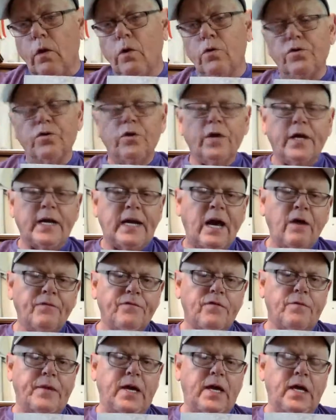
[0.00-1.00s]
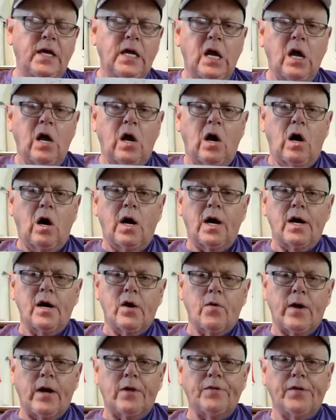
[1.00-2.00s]
who's looking out for me on an
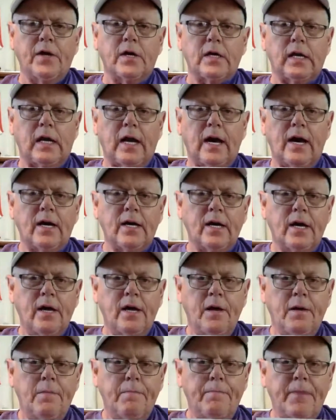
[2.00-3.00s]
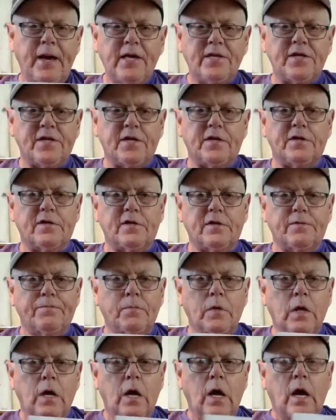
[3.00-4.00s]
around-the-clock basis.
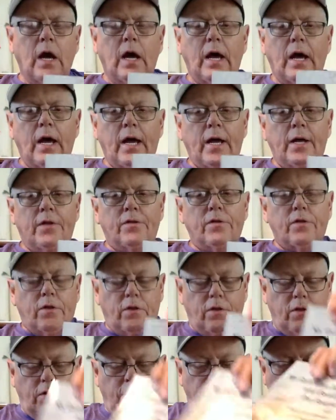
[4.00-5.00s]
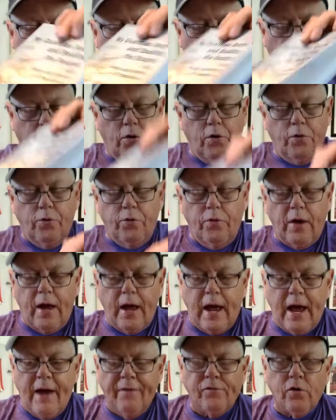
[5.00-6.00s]
And so
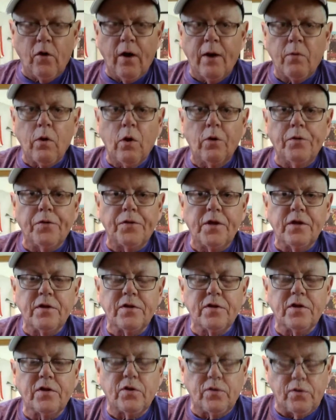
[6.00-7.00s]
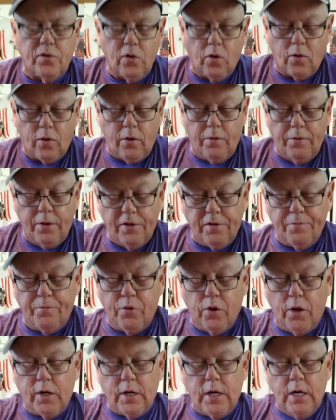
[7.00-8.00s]
after I wrote this
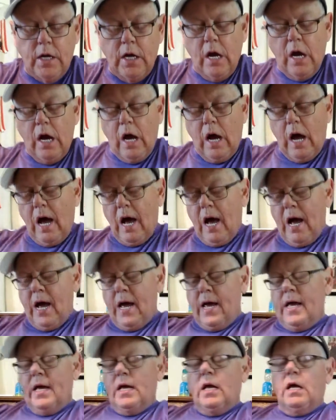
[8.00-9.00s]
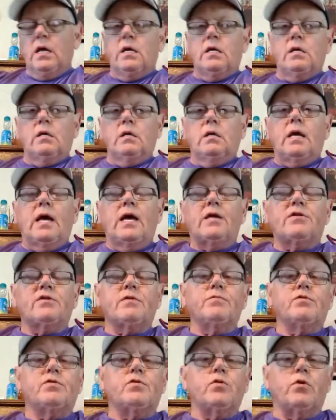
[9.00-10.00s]
book, I had
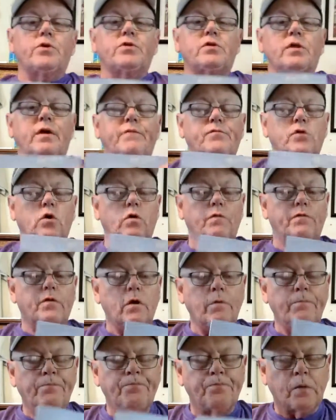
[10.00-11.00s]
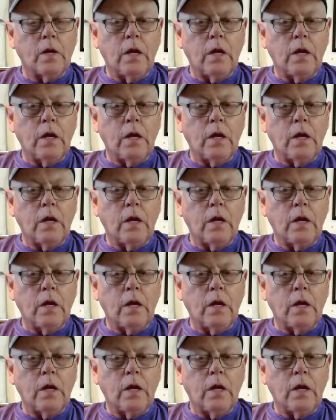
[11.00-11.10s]
some stories left over.